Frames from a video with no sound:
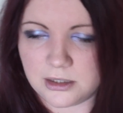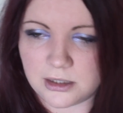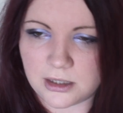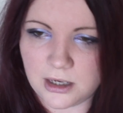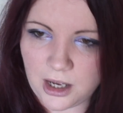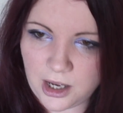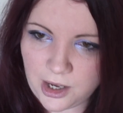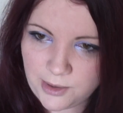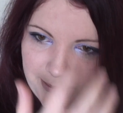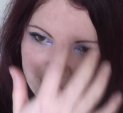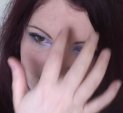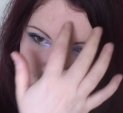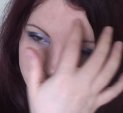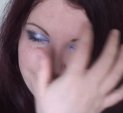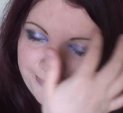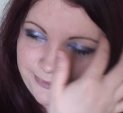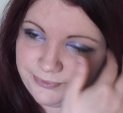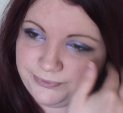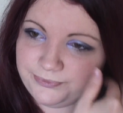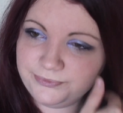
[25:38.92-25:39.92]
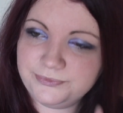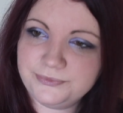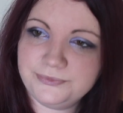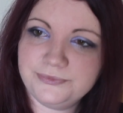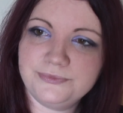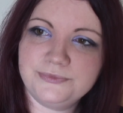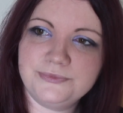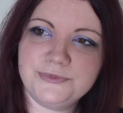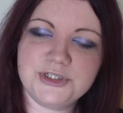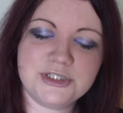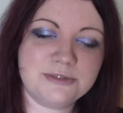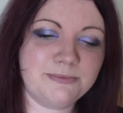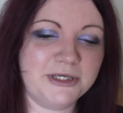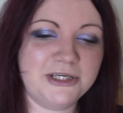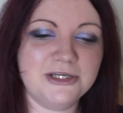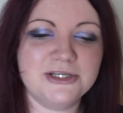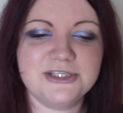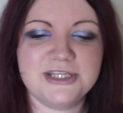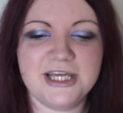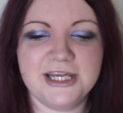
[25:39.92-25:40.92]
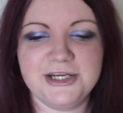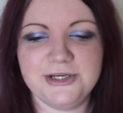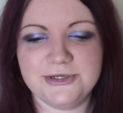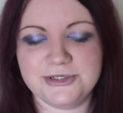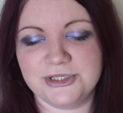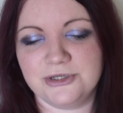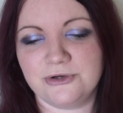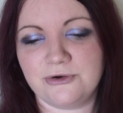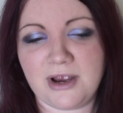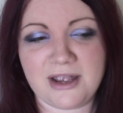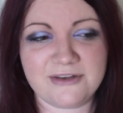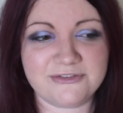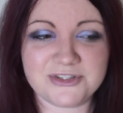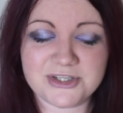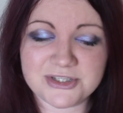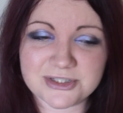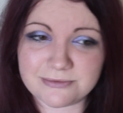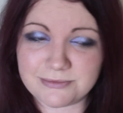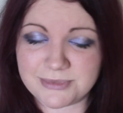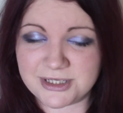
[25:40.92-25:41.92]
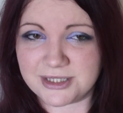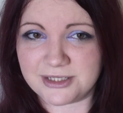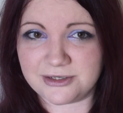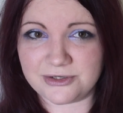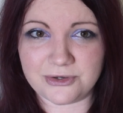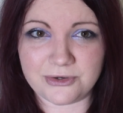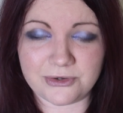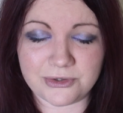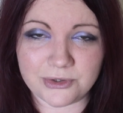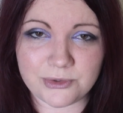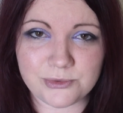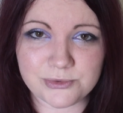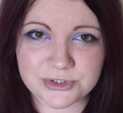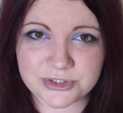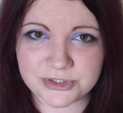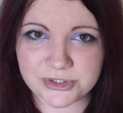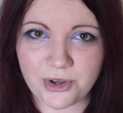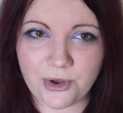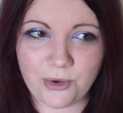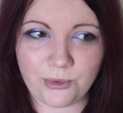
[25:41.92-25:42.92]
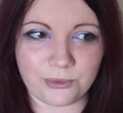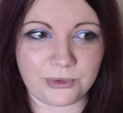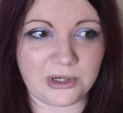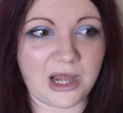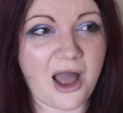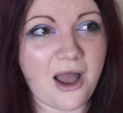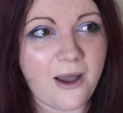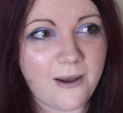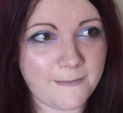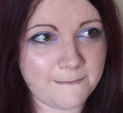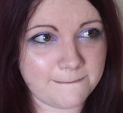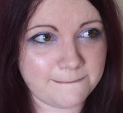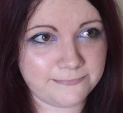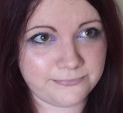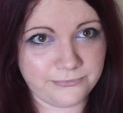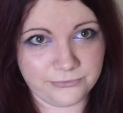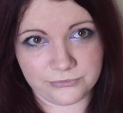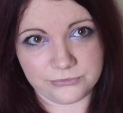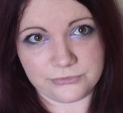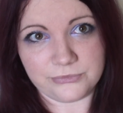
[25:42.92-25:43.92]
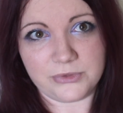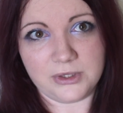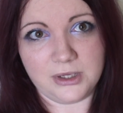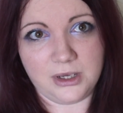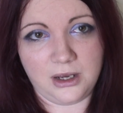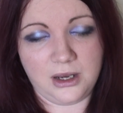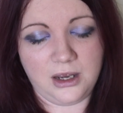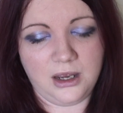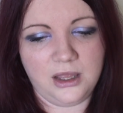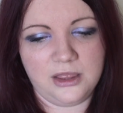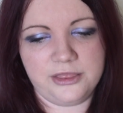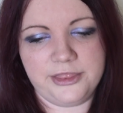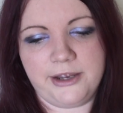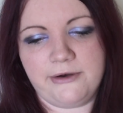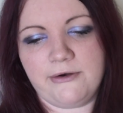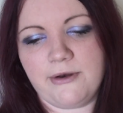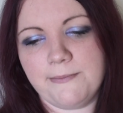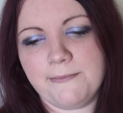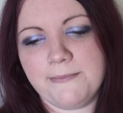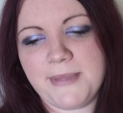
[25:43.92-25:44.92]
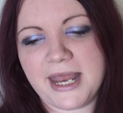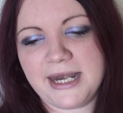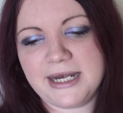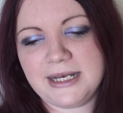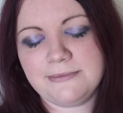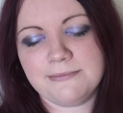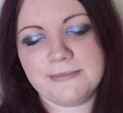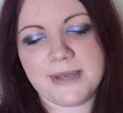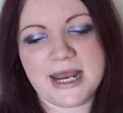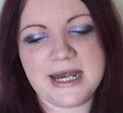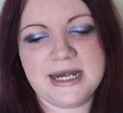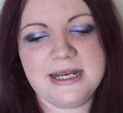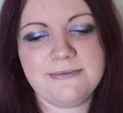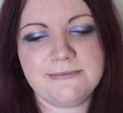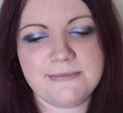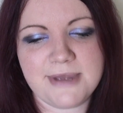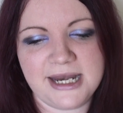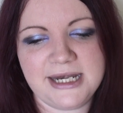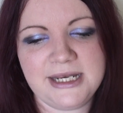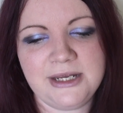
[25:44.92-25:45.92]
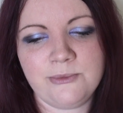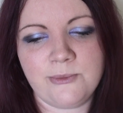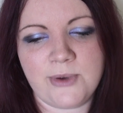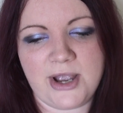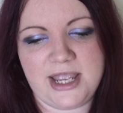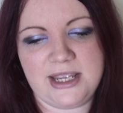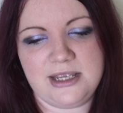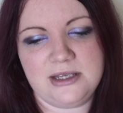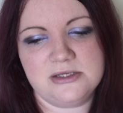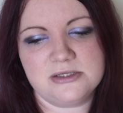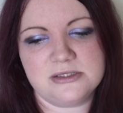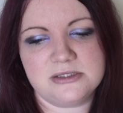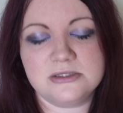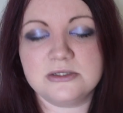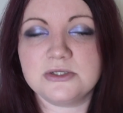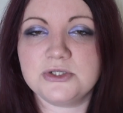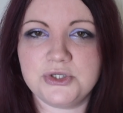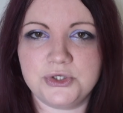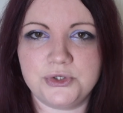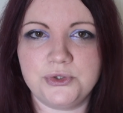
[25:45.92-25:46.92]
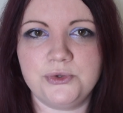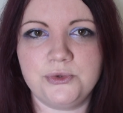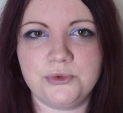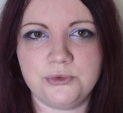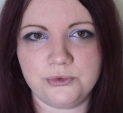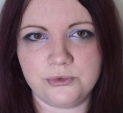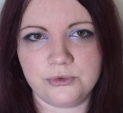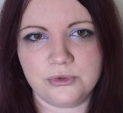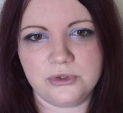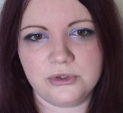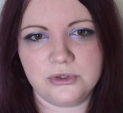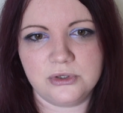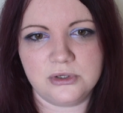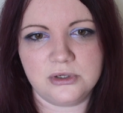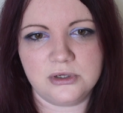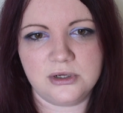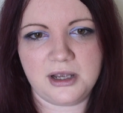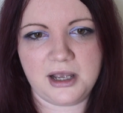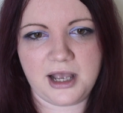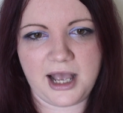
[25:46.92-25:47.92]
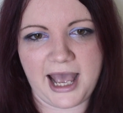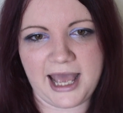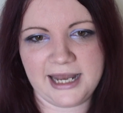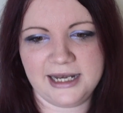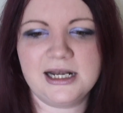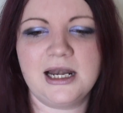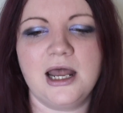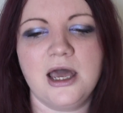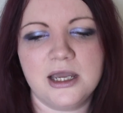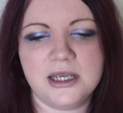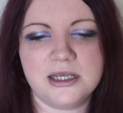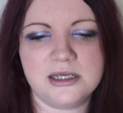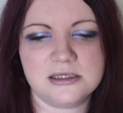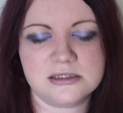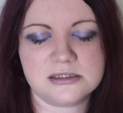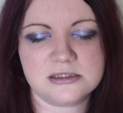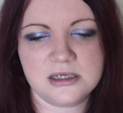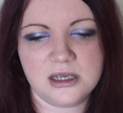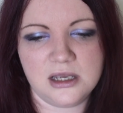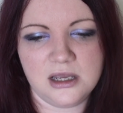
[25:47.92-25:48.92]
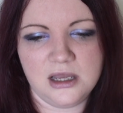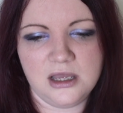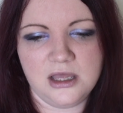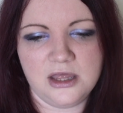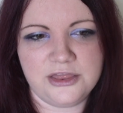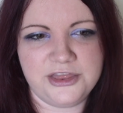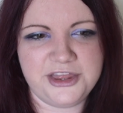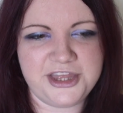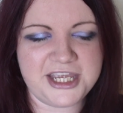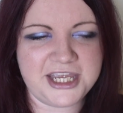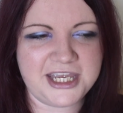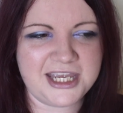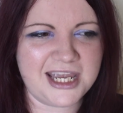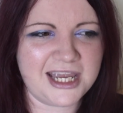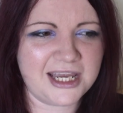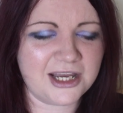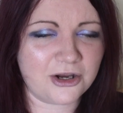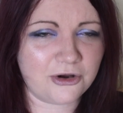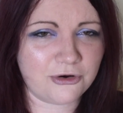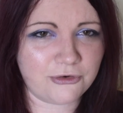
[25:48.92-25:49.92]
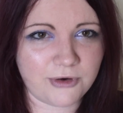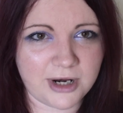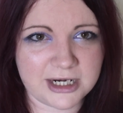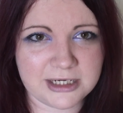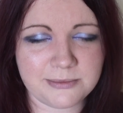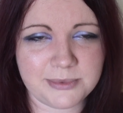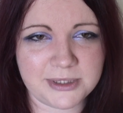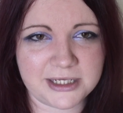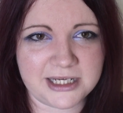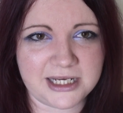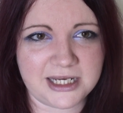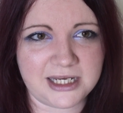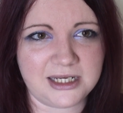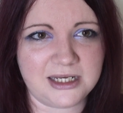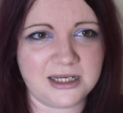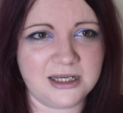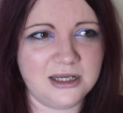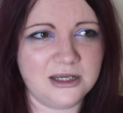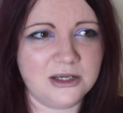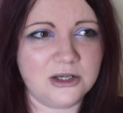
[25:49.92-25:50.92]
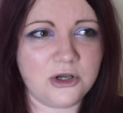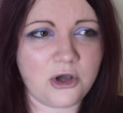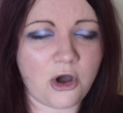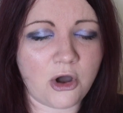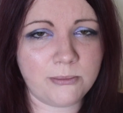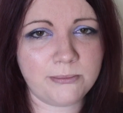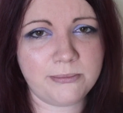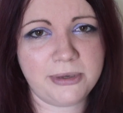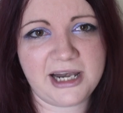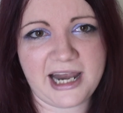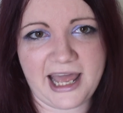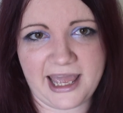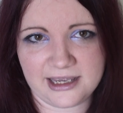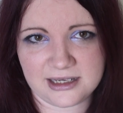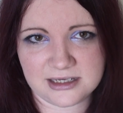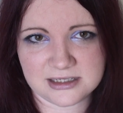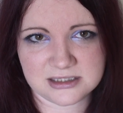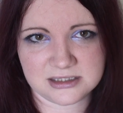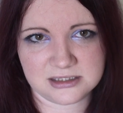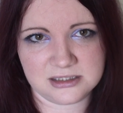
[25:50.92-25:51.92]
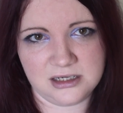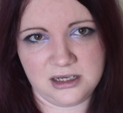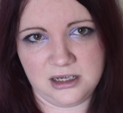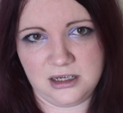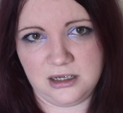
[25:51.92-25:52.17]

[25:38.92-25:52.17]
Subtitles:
Just because they're new to the craft doesn't mean they're not an old soul. There are many, many, many ways to analyze the incredibly complex,